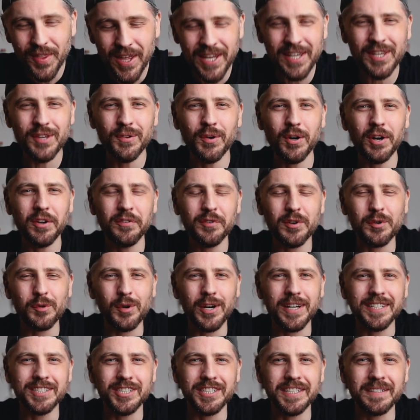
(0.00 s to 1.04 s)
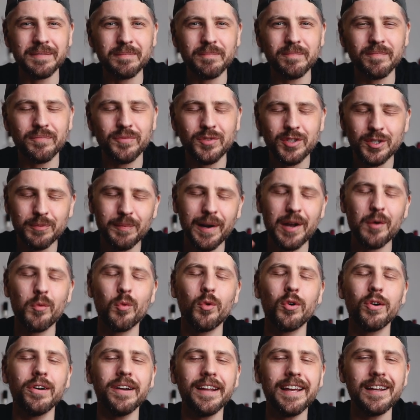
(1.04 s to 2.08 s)
Thank you all for watching. To my
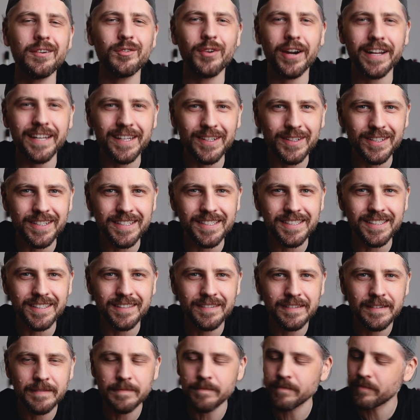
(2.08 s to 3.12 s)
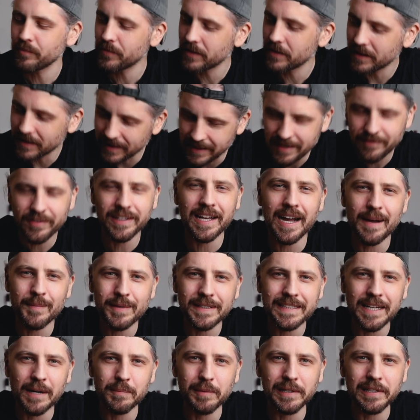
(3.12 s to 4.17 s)
Ward 8 regulars, leave a
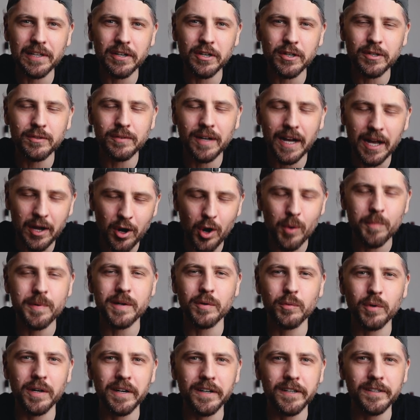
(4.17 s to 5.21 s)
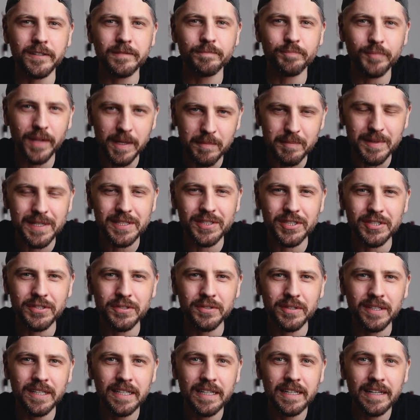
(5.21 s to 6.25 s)
comment down below. I hope you're well, I miss
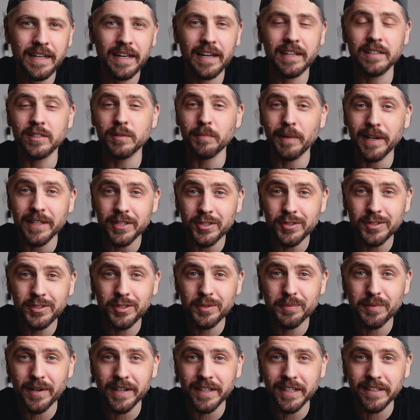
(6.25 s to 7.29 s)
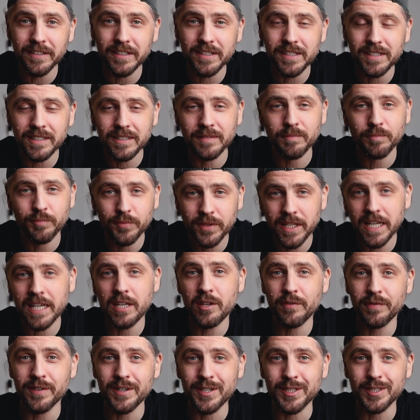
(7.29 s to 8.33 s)
you. And to my YouTube regulars, thank
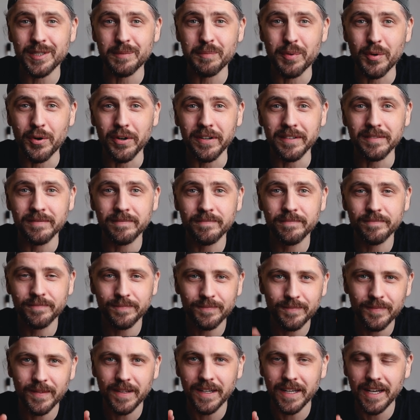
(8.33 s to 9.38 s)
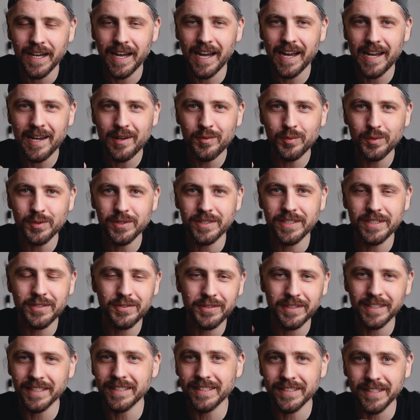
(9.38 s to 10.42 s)
you for your support. I will see
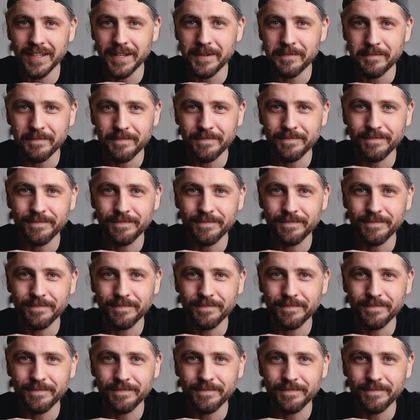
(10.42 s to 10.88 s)
you next time.